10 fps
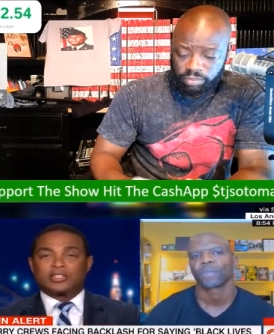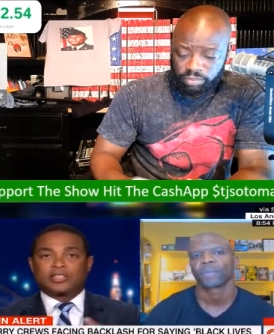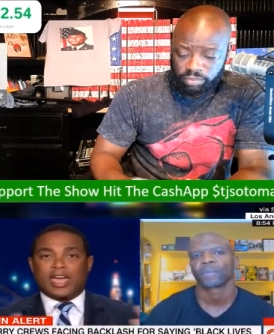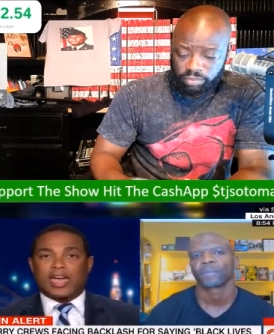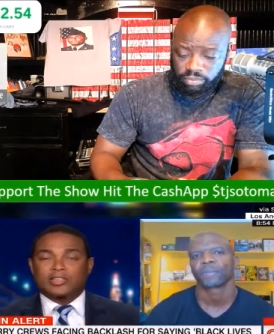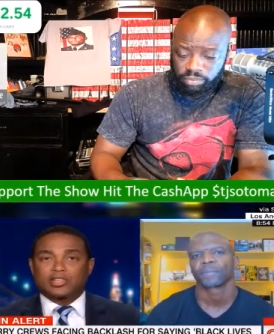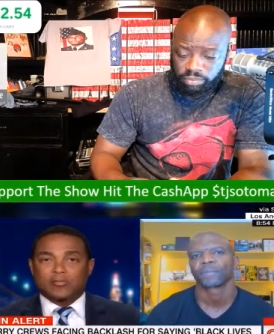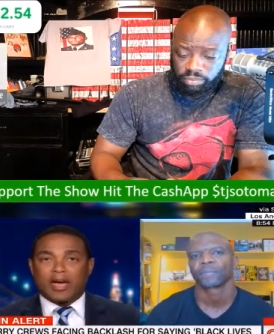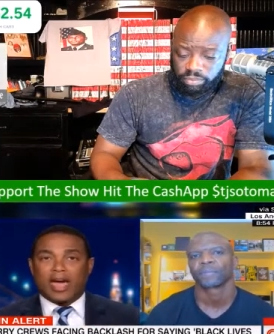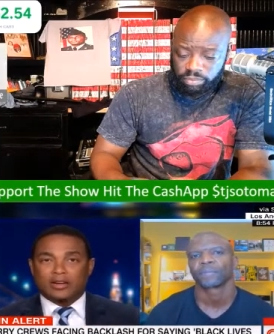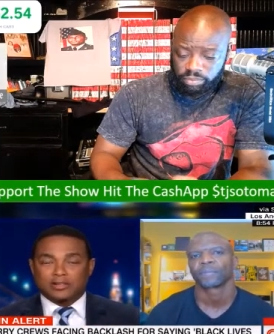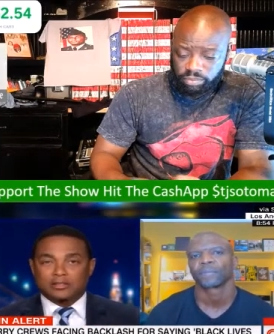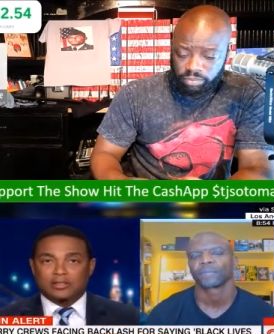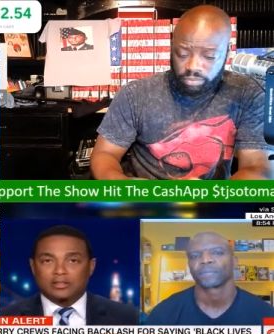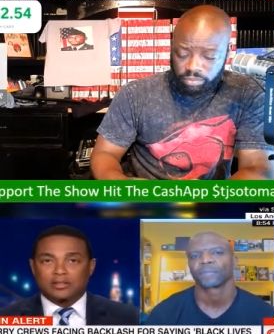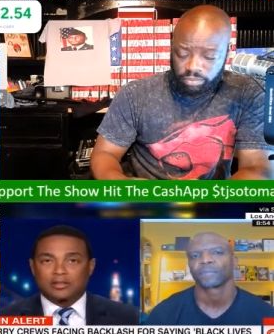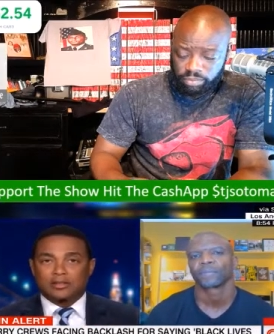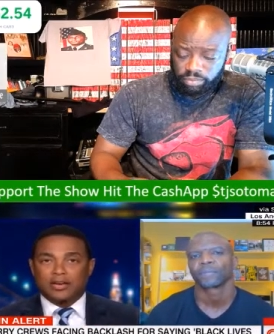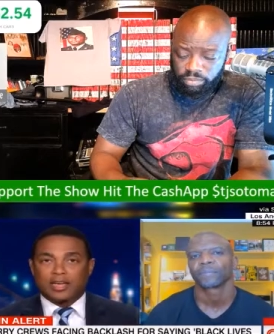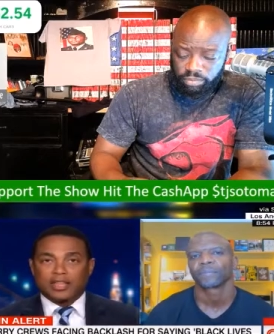Speaker 1: cancer matters,
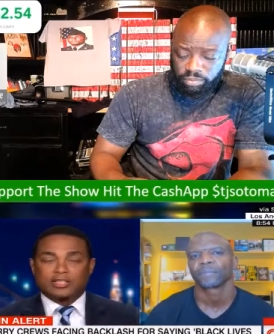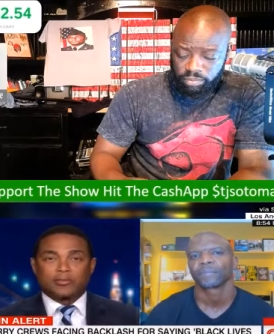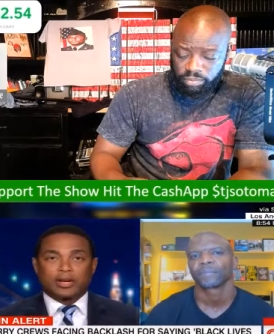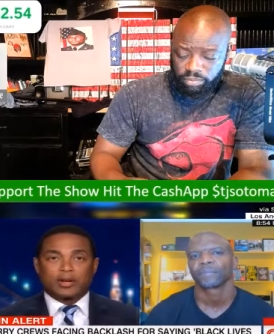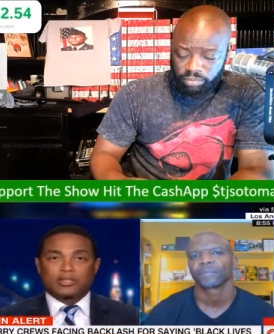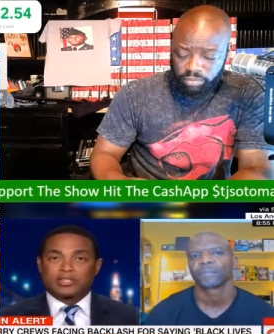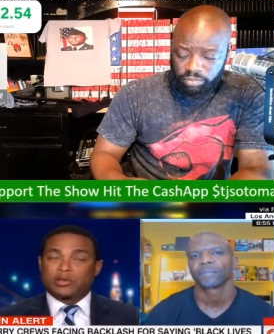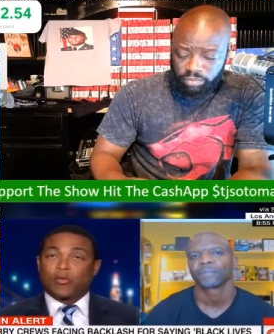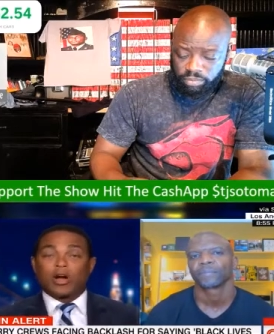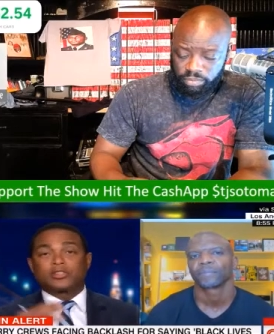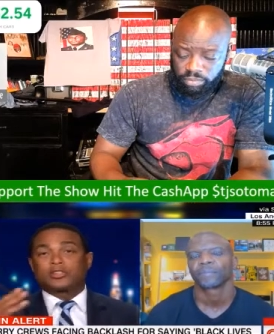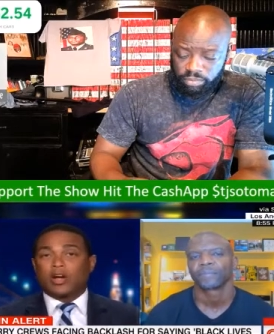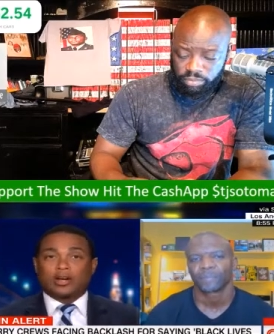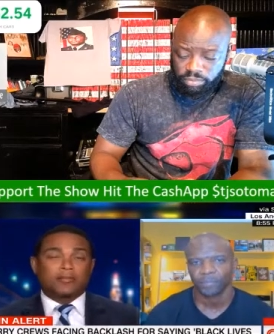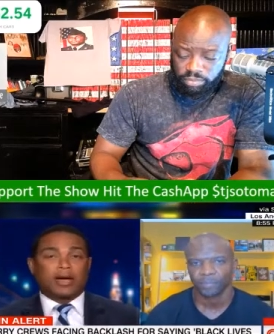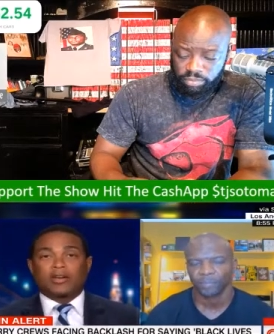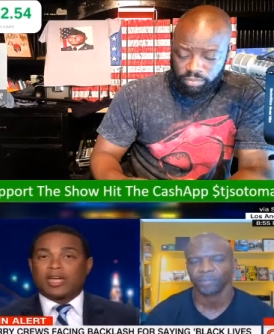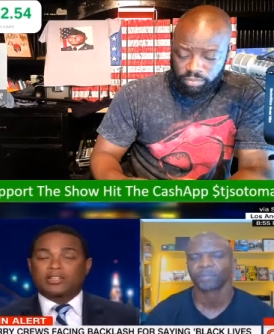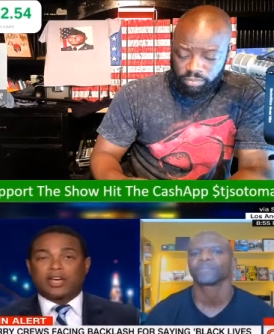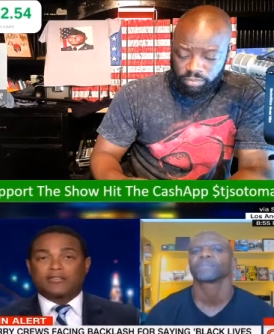and then someone comes in and says, why aren't you talking about
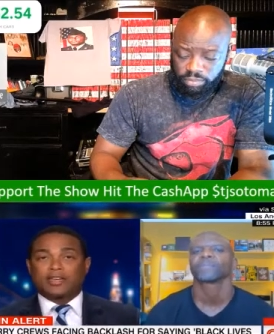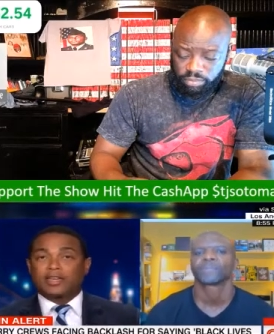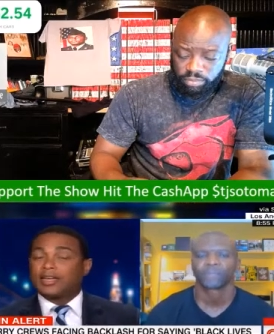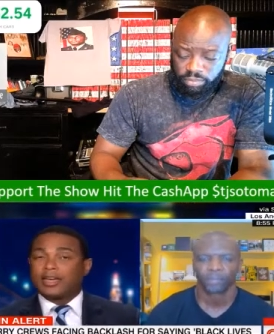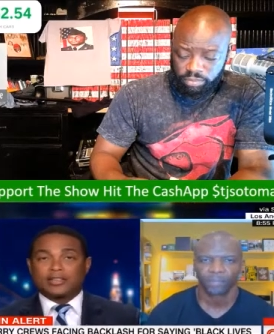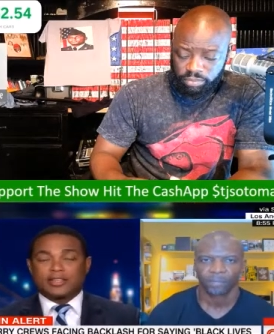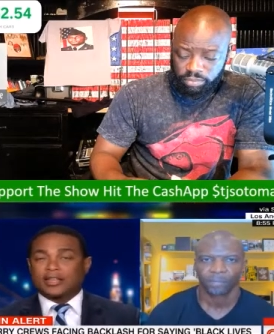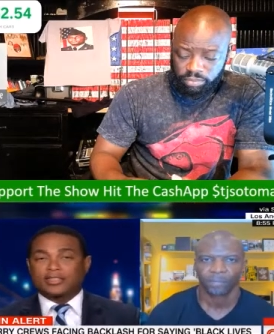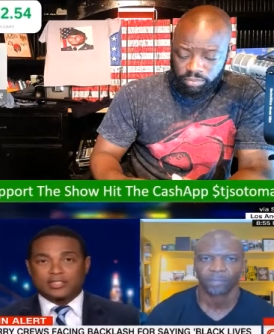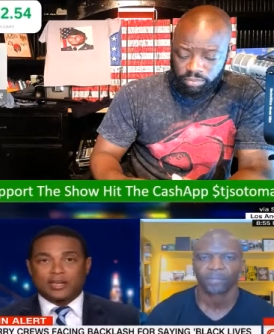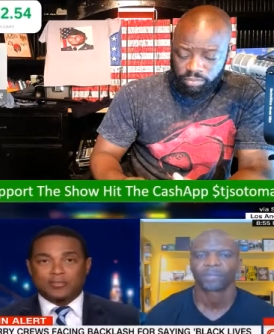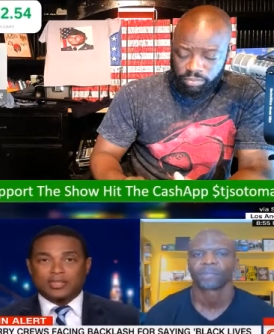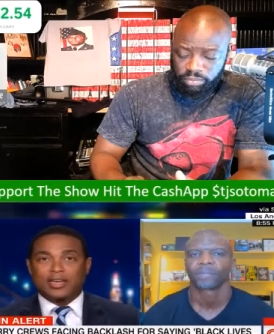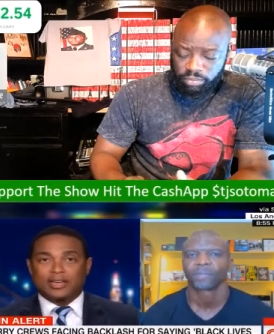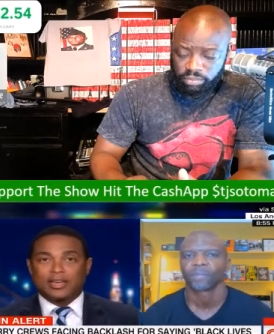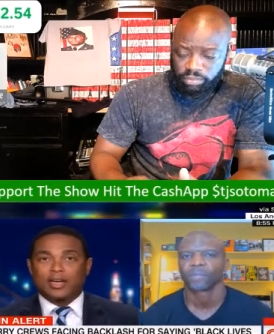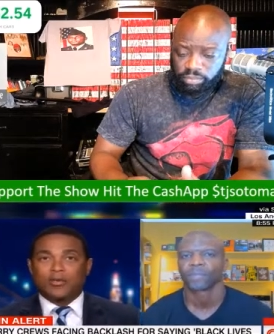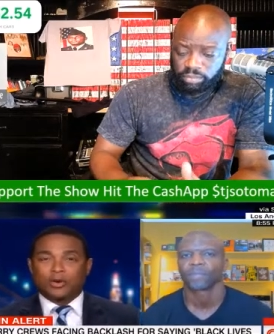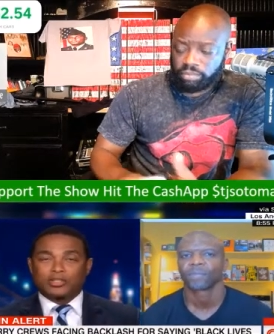HIV? It's not the same thing. We're